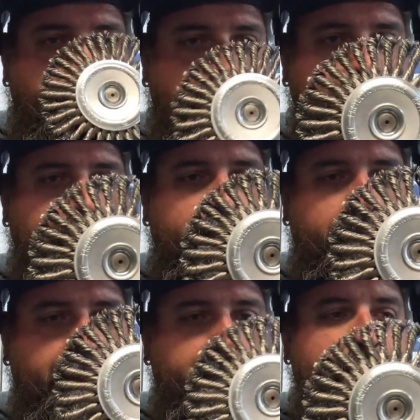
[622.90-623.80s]
They work
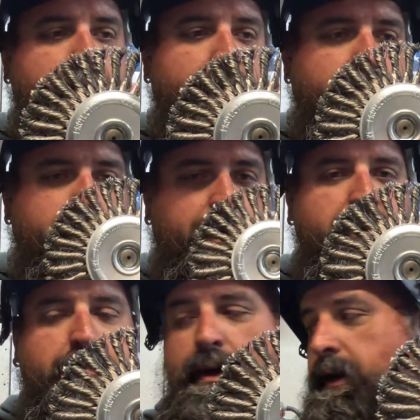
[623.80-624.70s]
really good.
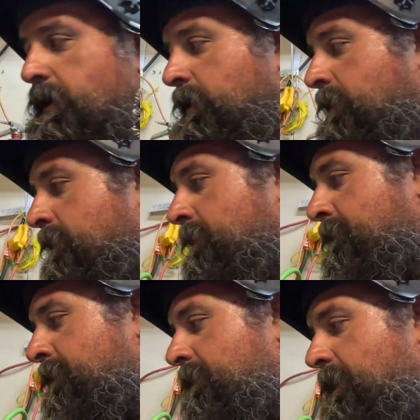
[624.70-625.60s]
Much better
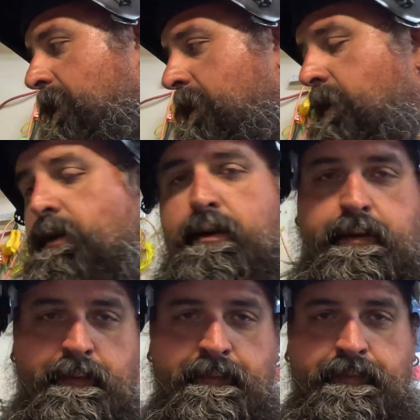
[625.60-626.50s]
than
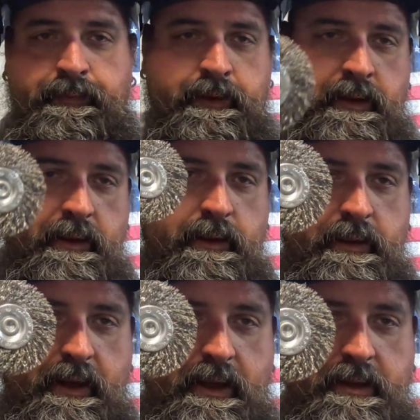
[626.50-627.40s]

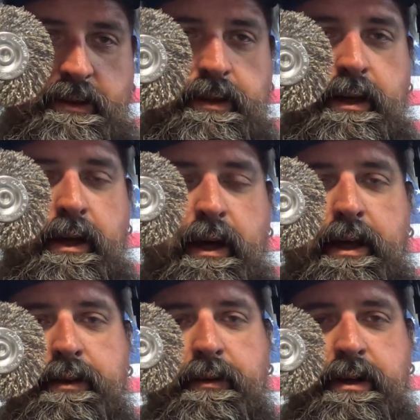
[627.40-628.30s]
these.
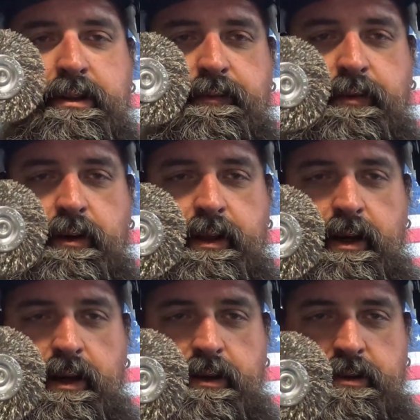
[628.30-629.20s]
And the reason for
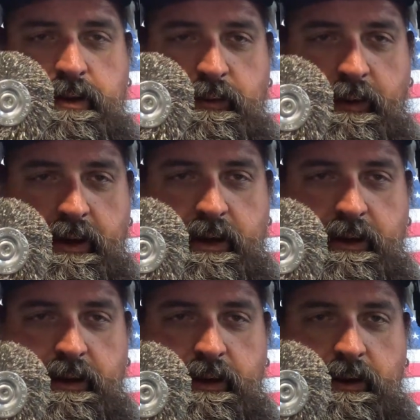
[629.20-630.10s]
that is,
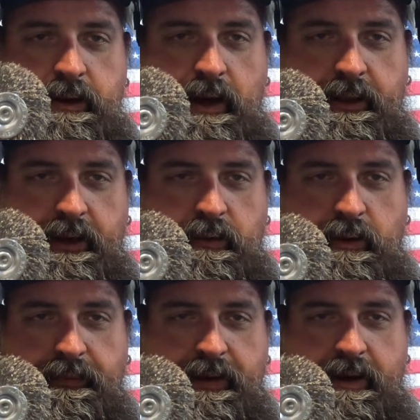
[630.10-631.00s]
1, you got like
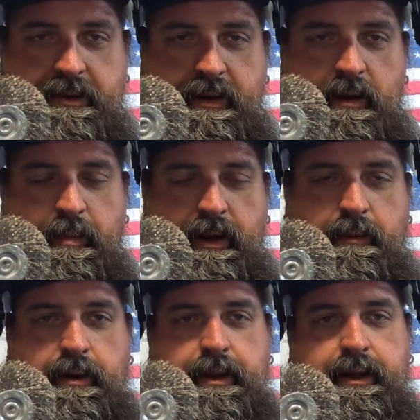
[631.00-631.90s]
12,000
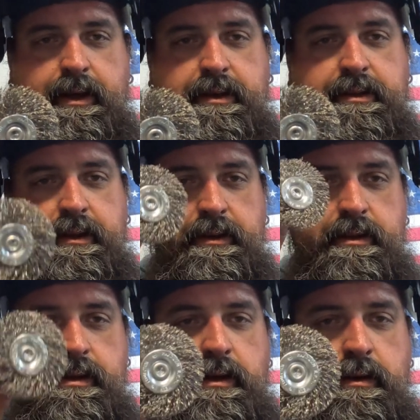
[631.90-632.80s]
RPM on this, and
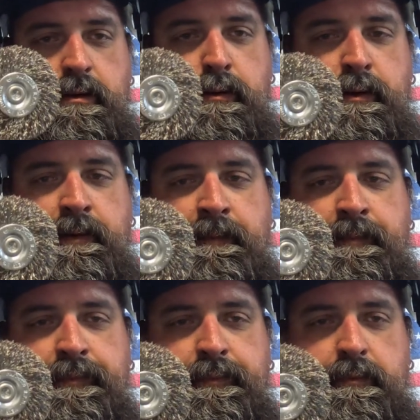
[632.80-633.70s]
2,
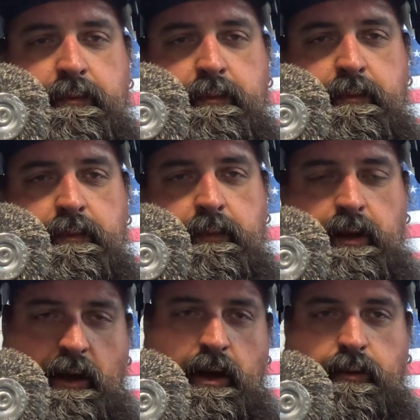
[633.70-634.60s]

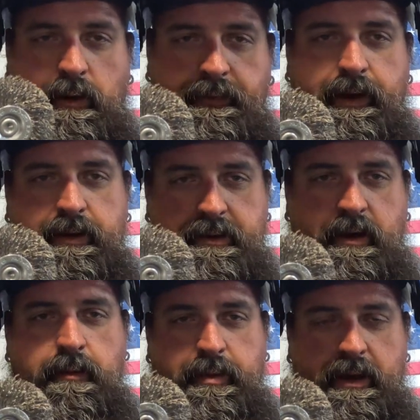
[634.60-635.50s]
you got 12,000
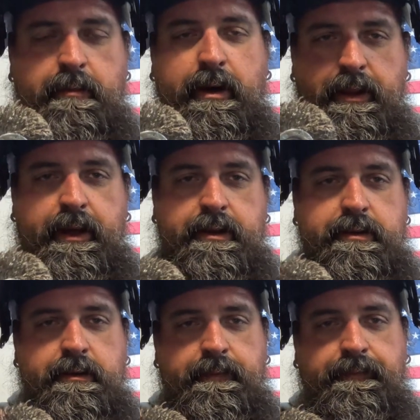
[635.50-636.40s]
RPM on this.